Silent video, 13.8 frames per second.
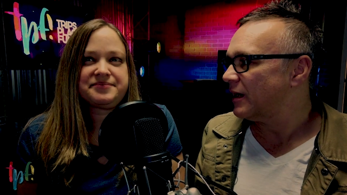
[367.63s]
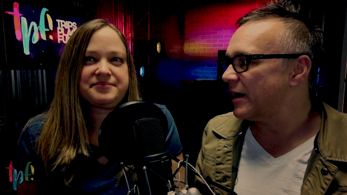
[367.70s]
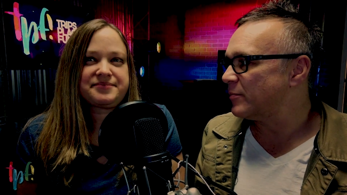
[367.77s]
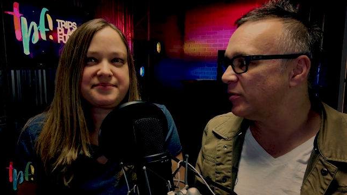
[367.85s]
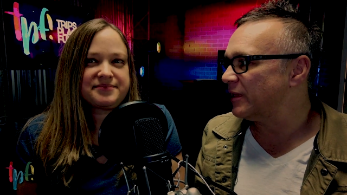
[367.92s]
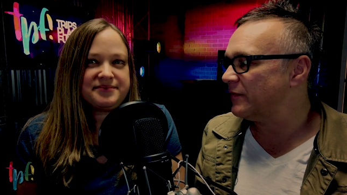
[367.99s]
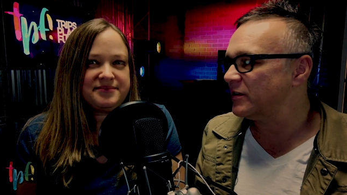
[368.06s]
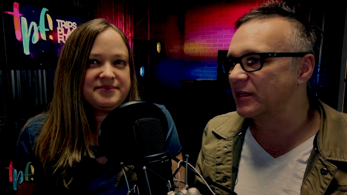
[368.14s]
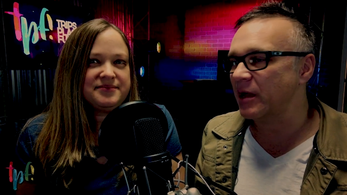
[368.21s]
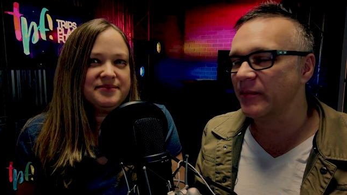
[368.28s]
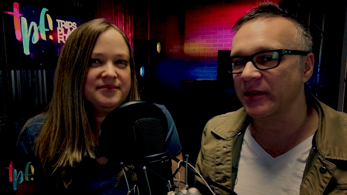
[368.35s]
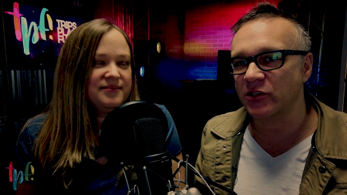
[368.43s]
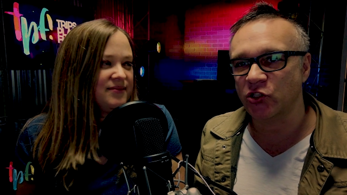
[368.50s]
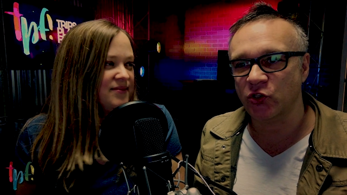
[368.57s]
Speaker 1: And I believe it's
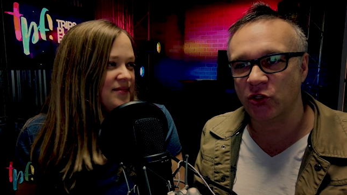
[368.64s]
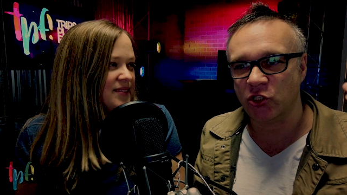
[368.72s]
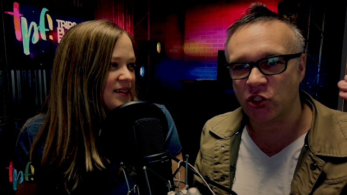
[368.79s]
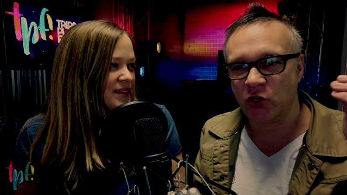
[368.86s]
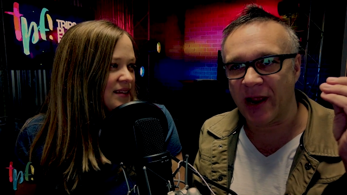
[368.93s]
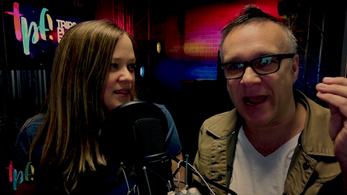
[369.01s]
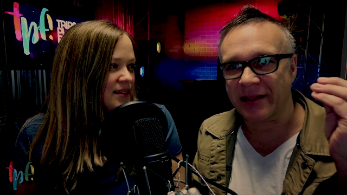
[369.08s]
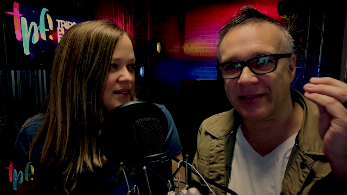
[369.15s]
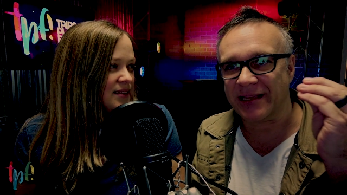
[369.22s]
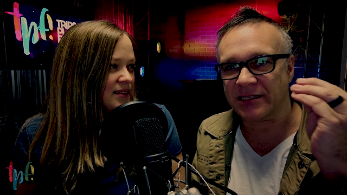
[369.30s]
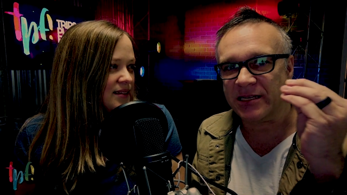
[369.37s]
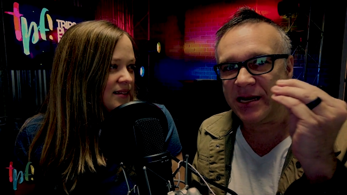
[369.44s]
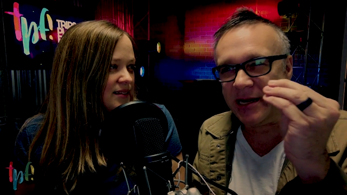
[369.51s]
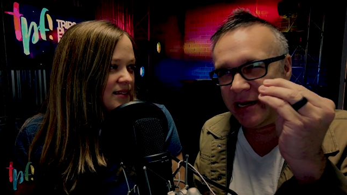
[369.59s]
coming to the track
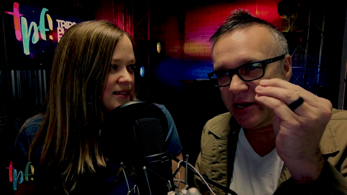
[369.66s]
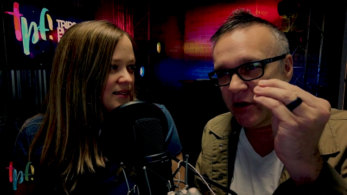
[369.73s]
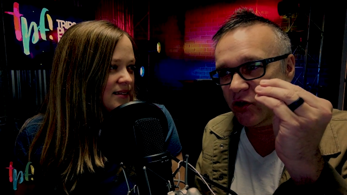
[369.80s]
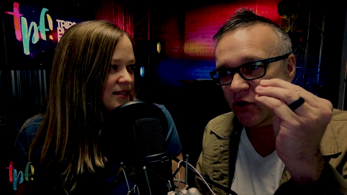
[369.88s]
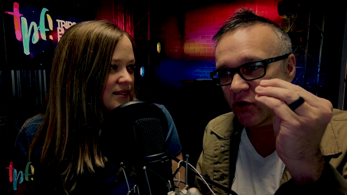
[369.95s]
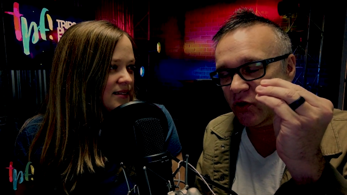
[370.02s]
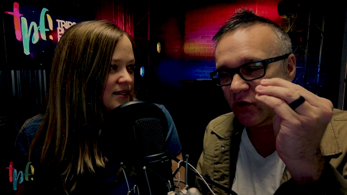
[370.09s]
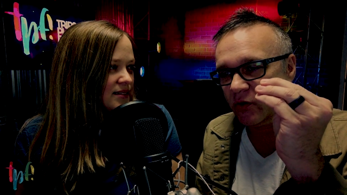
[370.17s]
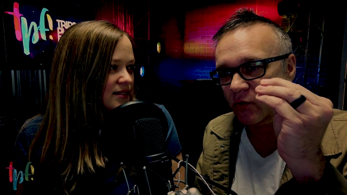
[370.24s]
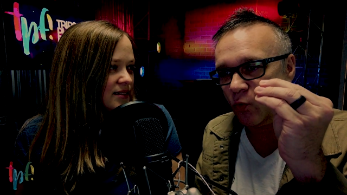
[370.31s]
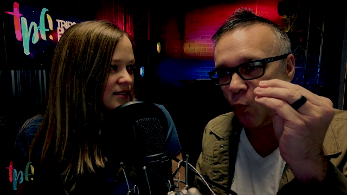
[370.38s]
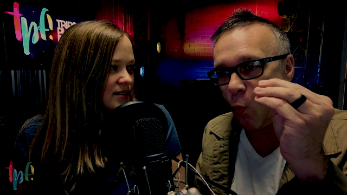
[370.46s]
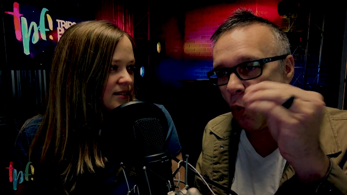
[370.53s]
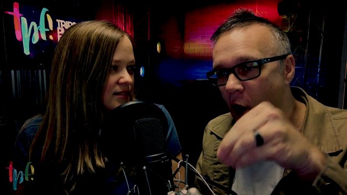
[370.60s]
that's near
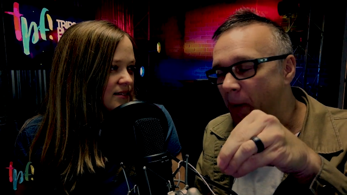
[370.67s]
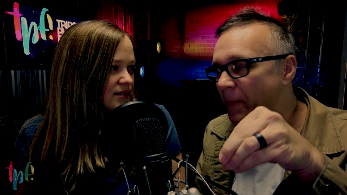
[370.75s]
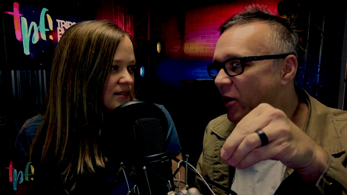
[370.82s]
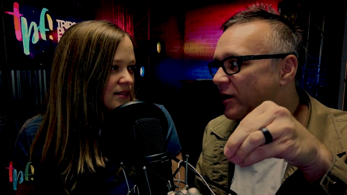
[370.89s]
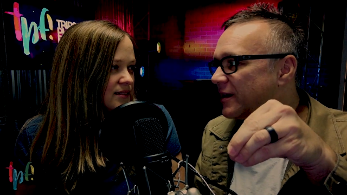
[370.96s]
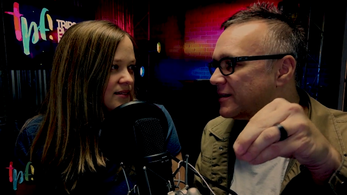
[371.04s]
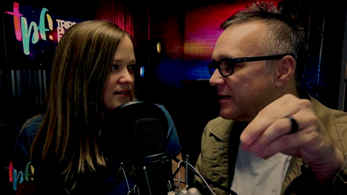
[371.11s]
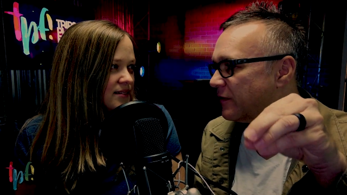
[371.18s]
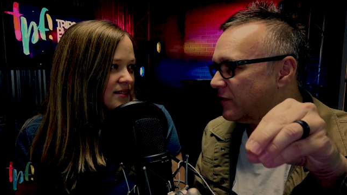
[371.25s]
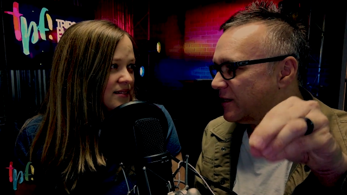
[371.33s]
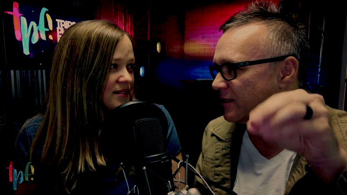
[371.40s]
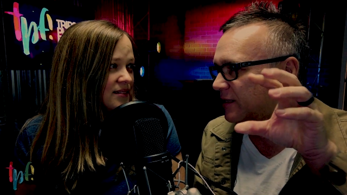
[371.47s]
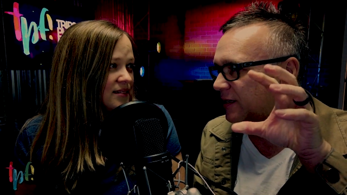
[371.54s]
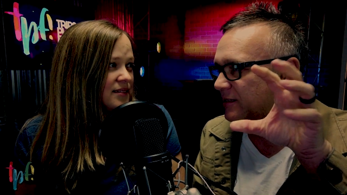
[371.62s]
Walmart on
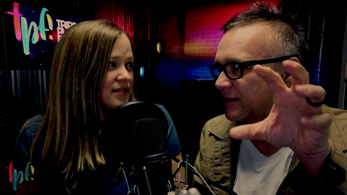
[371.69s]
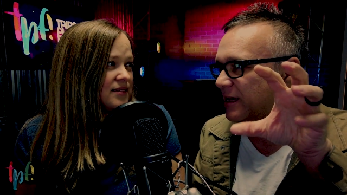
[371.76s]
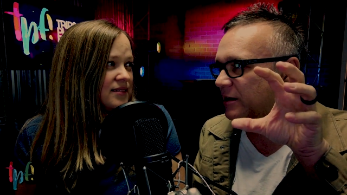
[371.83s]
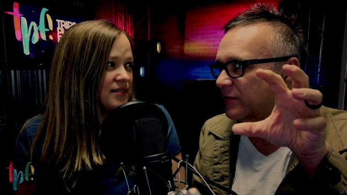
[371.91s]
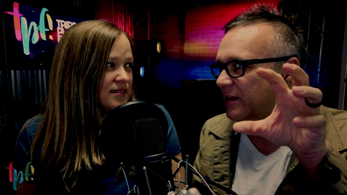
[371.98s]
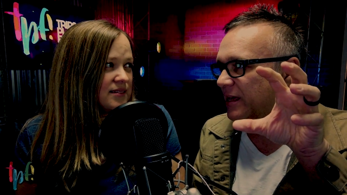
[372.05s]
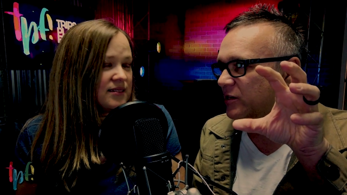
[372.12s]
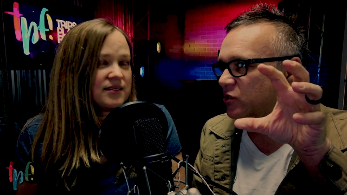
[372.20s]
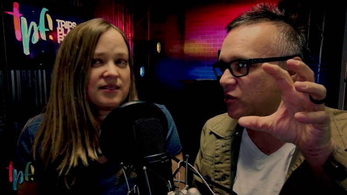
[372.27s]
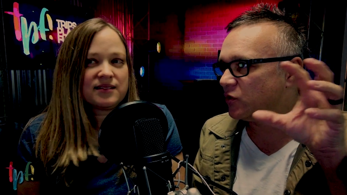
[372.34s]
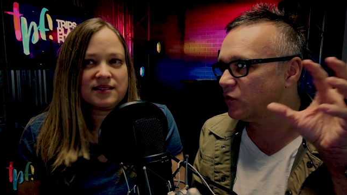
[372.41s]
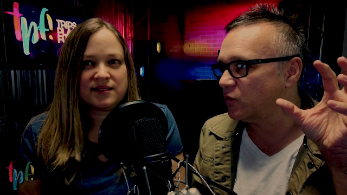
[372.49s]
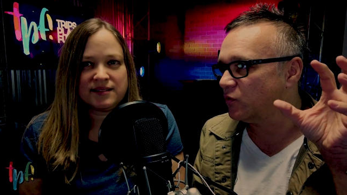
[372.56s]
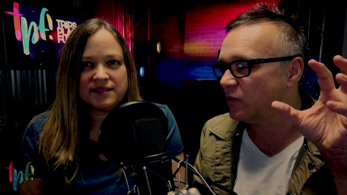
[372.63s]
76, kind of in that
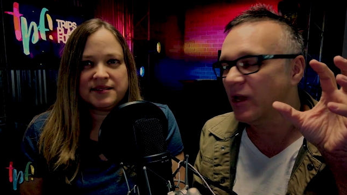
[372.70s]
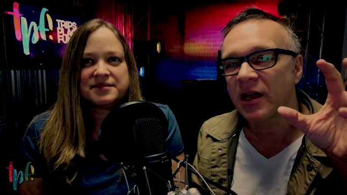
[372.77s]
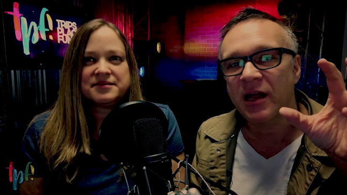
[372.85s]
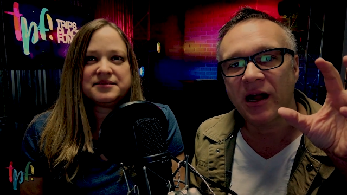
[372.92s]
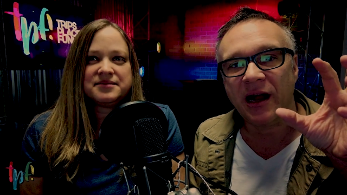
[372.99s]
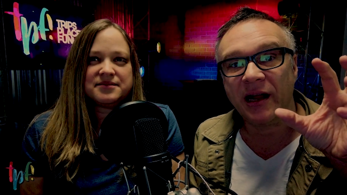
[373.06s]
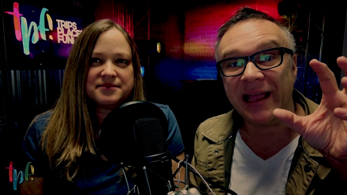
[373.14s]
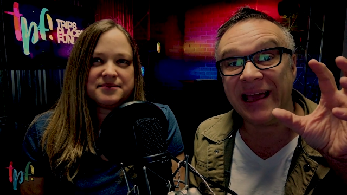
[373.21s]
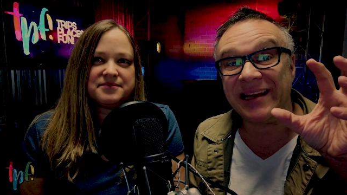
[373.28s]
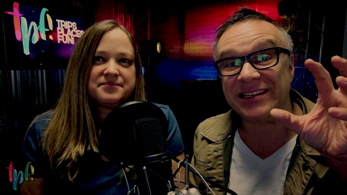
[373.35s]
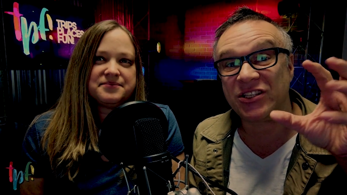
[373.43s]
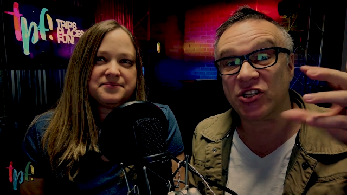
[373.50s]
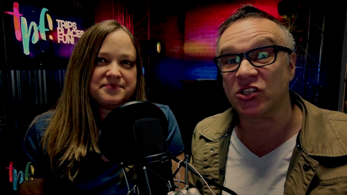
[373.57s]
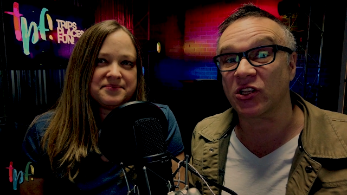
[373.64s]
zone and
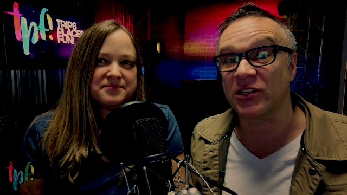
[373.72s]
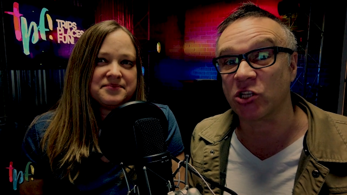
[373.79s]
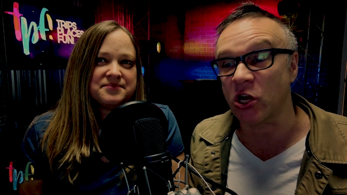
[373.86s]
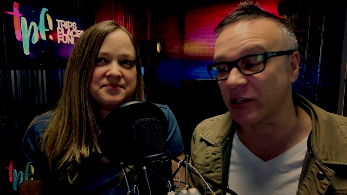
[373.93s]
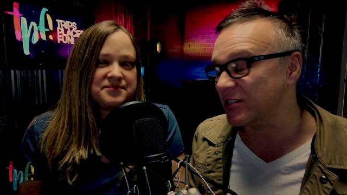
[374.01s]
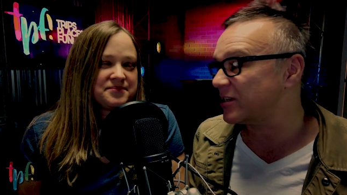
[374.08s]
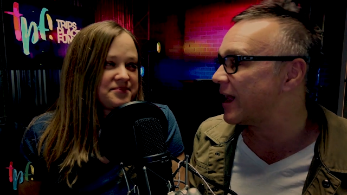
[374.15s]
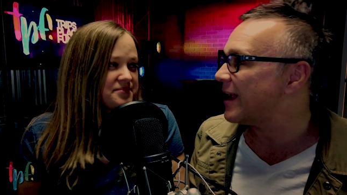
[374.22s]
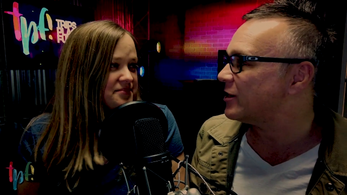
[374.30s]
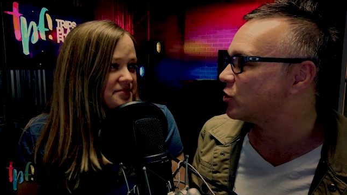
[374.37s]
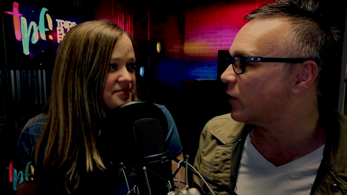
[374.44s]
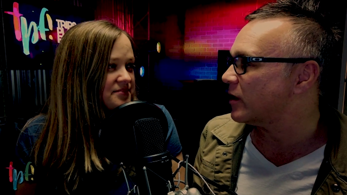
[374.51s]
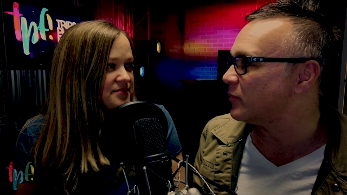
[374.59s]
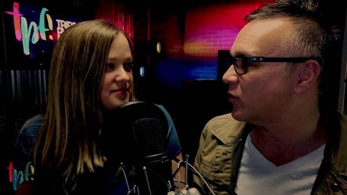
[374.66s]
it's this it's called the
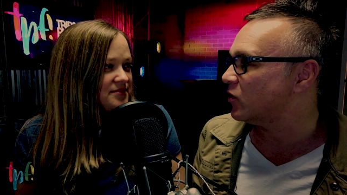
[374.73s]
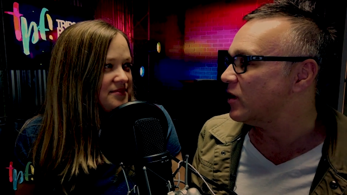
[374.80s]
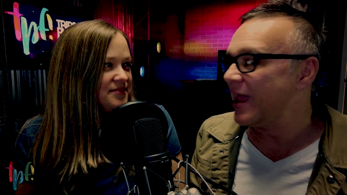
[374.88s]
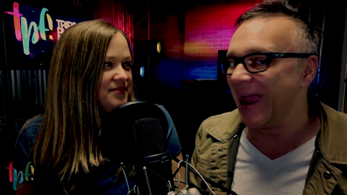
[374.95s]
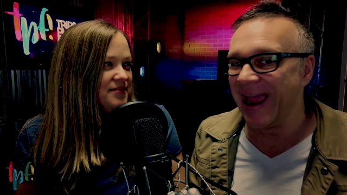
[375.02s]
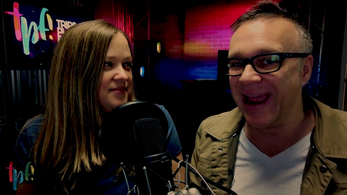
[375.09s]
skyscraper